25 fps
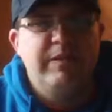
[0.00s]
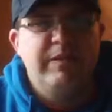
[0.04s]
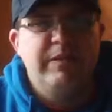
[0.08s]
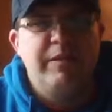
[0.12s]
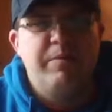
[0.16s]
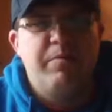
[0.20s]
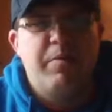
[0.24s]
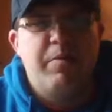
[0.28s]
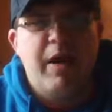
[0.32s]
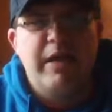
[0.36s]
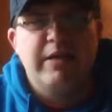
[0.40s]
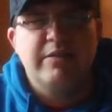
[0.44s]

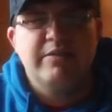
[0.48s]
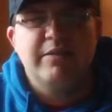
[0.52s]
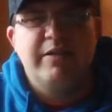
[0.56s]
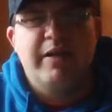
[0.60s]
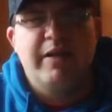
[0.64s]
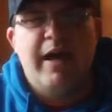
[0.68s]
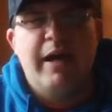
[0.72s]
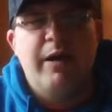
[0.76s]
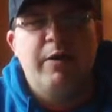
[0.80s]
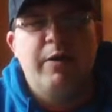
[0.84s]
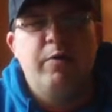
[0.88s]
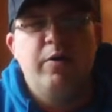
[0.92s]
Nebraska
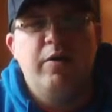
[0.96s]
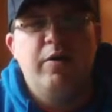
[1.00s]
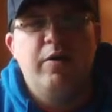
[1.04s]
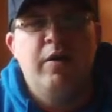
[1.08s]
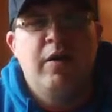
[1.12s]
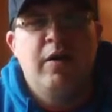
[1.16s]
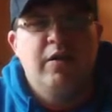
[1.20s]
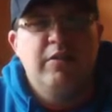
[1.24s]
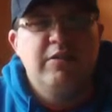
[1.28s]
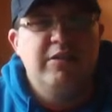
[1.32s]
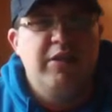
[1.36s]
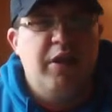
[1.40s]
and
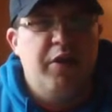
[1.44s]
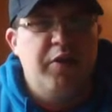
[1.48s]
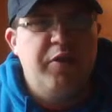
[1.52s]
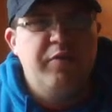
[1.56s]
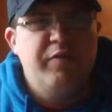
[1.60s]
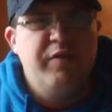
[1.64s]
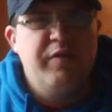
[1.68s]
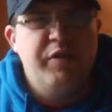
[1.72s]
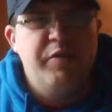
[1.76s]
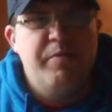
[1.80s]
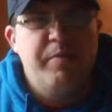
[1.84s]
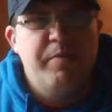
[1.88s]
Iowa,
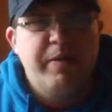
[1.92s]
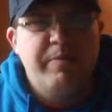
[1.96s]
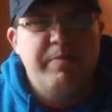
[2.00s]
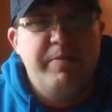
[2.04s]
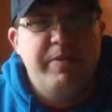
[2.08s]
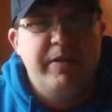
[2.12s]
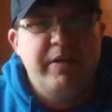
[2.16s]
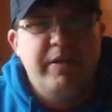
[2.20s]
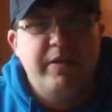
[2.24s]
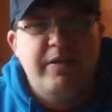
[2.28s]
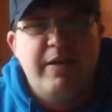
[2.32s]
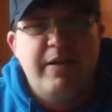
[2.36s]
south of it you might
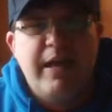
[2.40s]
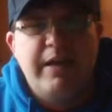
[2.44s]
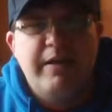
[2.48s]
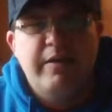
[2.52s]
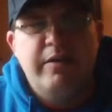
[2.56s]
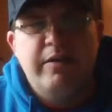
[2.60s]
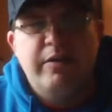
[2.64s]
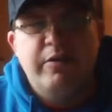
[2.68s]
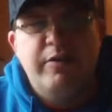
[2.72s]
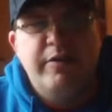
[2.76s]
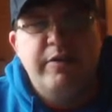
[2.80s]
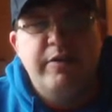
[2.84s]
be
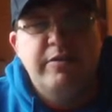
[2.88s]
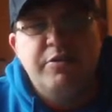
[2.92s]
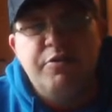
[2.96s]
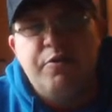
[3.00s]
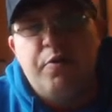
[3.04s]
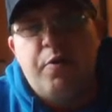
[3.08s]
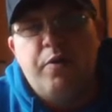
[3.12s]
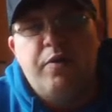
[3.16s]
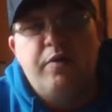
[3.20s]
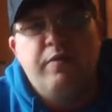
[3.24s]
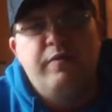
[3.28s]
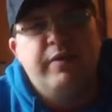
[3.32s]
90 degrees,
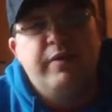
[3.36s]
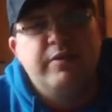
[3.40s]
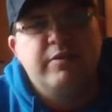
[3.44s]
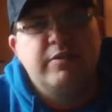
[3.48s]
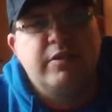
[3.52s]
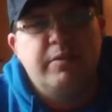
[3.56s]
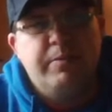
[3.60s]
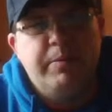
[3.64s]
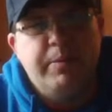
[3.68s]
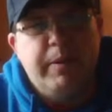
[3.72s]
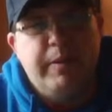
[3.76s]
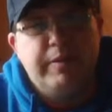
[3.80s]
and north of it
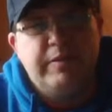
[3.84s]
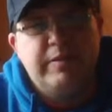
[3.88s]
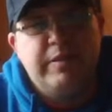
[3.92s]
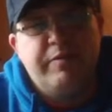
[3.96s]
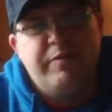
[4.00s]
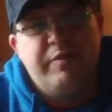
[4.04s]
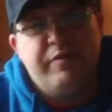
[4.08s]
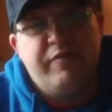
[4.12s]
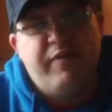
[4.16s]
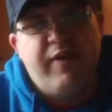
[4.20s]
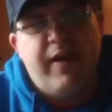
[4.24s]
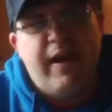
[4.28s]
it's going to be about
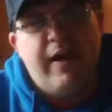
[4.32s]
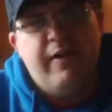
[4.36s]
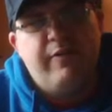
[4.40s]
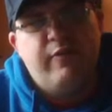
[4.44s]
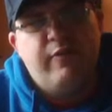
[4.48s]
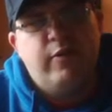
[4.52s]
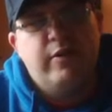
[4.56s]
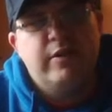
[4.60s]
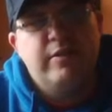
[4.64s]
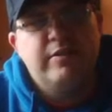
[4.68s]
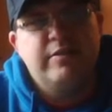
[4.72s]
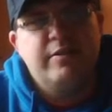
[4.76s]

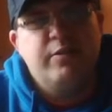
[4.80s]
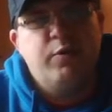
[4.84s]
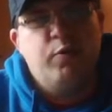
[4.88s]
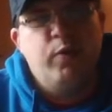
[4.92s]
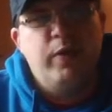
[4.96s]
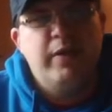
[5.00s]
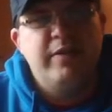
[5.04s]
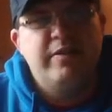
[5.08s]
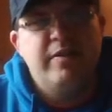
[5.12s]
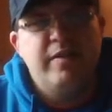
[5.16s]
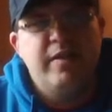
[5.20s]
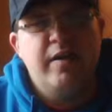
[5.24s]
75, whereas in the
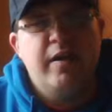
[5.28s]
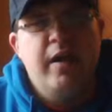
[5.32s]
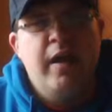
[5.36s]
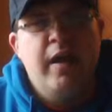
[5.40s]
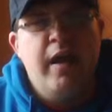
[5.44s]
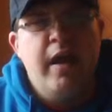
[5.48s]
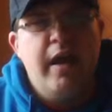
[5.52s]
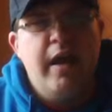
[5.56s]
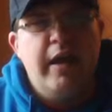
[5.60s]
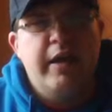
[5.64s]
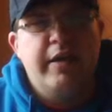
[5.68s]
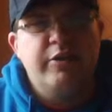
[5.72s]
winter
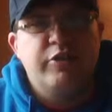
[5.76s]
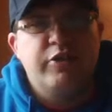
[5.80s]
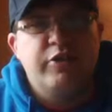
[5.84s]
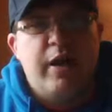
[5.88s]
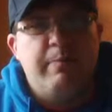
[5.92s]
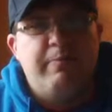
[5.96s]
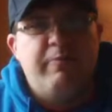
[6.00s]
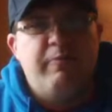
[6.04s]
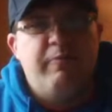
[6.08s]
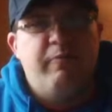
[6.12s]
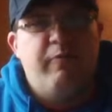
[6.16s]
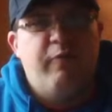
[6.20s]
it could
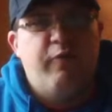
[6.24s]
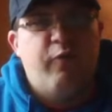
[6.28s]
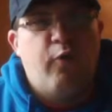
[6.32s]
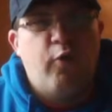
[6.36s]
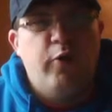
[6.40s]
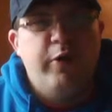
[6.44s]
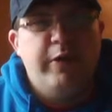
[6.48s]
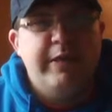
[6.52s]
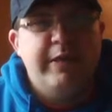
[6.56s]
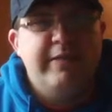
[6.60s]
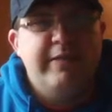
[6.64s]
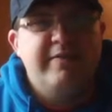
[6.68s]
drop from
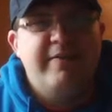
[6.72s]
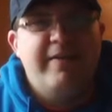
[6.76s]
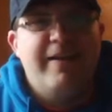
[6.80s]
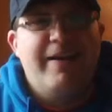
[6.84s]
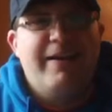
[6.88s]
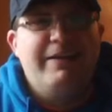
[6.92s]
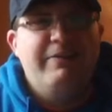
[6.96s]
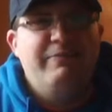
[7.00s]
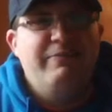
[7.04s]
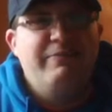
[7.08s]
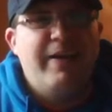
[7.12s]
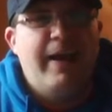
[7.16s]
40 to
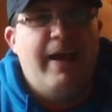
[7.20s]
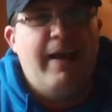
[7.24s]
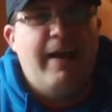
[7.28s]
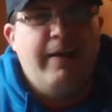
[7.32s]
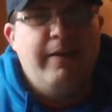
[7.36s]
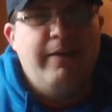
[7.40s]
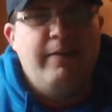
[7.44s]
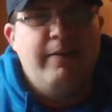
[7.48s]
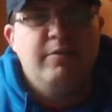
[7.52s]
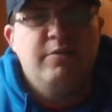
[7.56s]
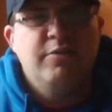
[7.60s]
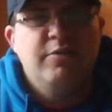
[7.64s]
negative
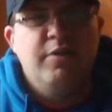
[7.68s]
10.